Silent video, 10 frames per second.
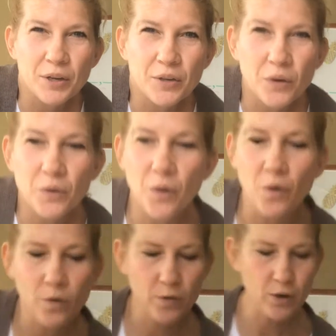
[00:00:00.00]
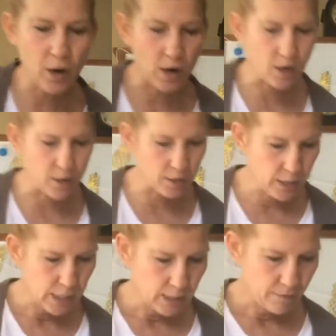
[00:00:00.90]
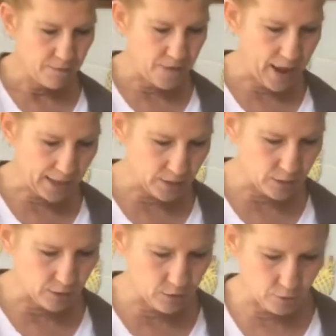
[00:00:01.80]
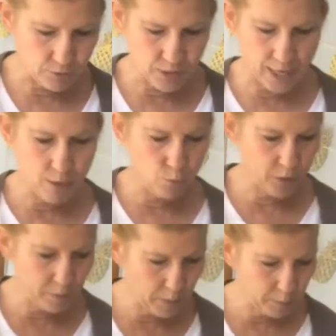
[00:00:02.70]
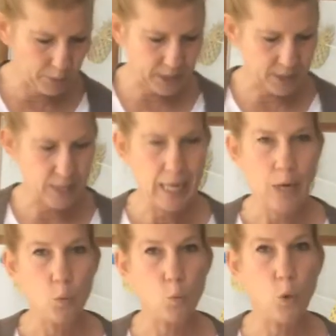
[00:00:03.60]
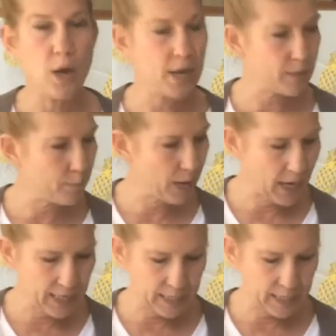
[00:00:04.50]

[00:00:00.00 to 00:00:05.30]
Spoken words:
go over our facts. So say it with me, please. 1 pint